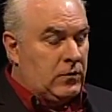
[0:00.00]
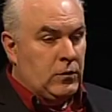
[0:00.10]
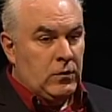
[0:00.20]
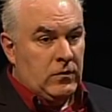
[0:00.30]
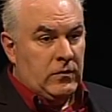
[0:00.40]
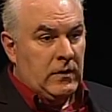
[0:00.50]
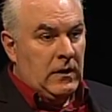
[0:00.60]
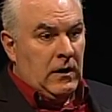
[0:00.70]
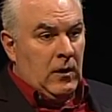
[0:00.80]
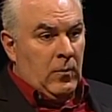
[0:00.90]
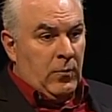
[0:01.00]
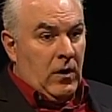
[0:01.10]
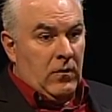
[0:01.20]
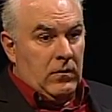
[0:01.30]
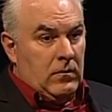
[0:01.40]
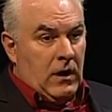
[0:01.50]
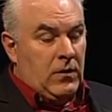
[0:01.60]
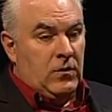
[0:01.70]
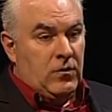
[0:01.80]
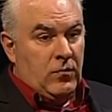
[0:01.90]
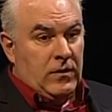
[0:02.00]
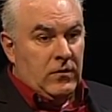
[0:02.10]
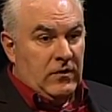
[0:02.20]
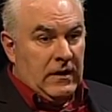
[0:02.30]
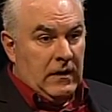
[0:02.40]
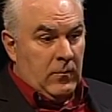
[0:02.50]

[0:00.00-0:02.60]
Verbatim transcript: the students brought hundreds of runners in.